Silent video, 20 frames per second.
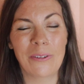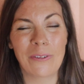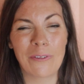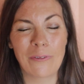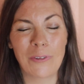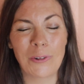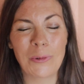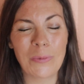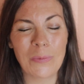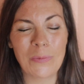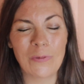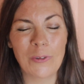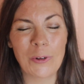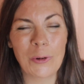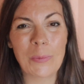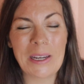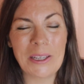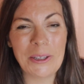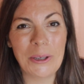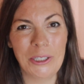for
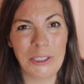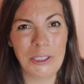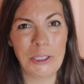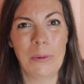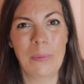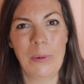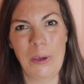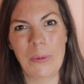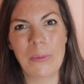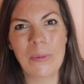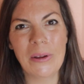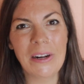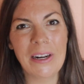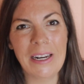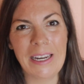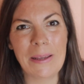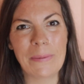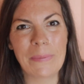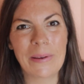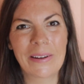my YouTube
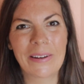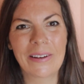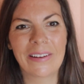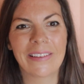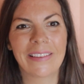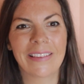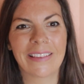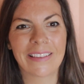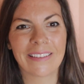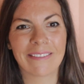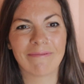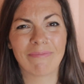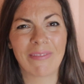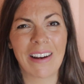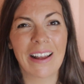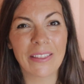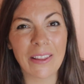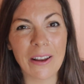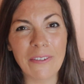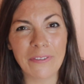community, because
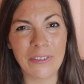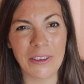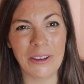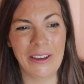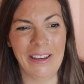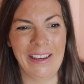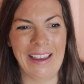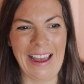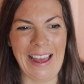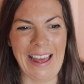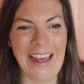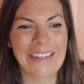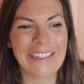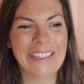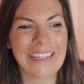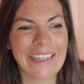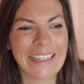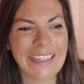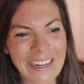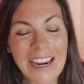I love you and
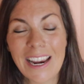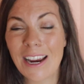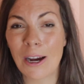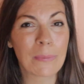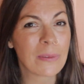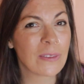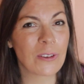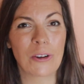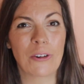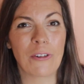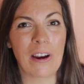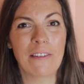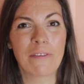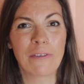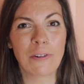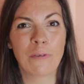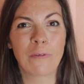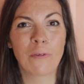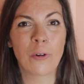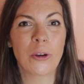I'm so
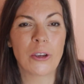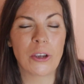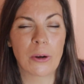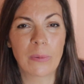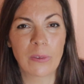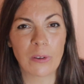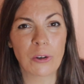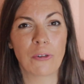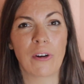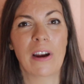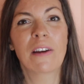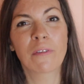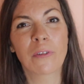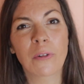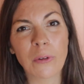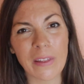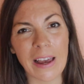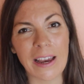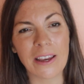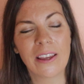grateful for you. I'm so
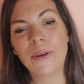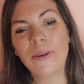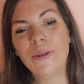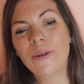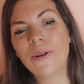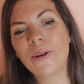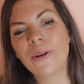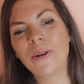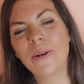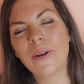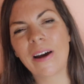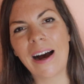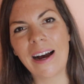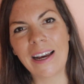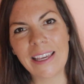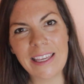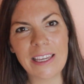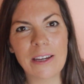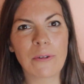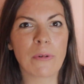grateful that you are
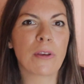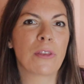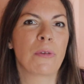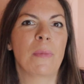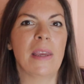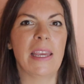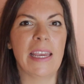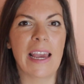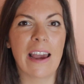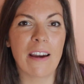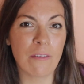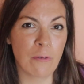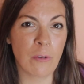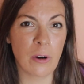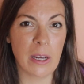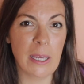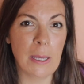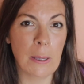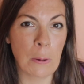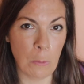here with me
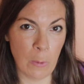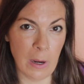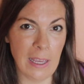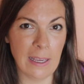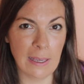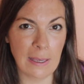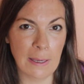every week.